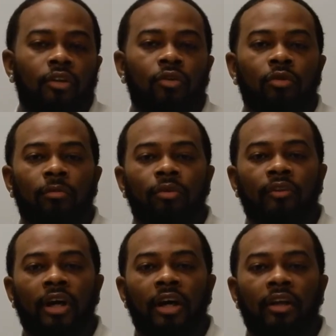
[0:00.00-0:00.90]
You would
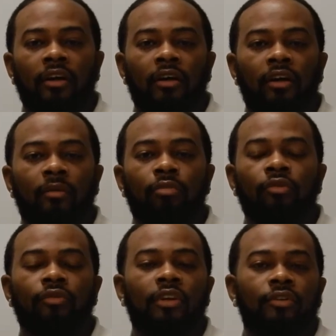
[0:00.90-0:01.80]
provide
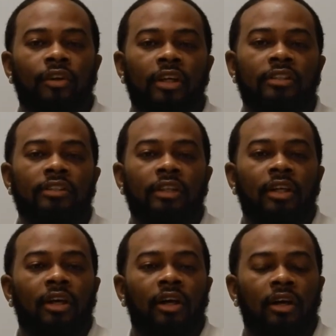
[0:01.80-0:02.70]
proof of address.
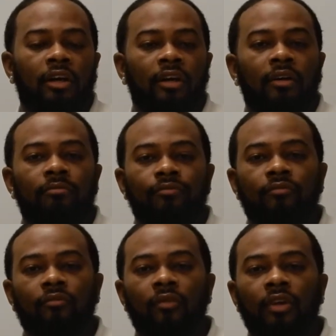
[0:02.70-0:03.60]

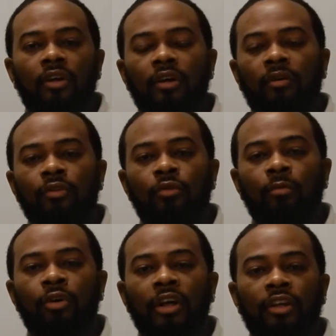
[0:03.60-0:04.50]
You
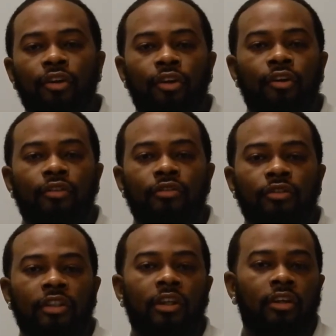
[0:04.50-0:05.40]
would bring your
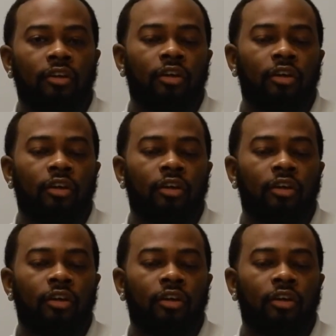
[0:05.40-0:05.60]
social security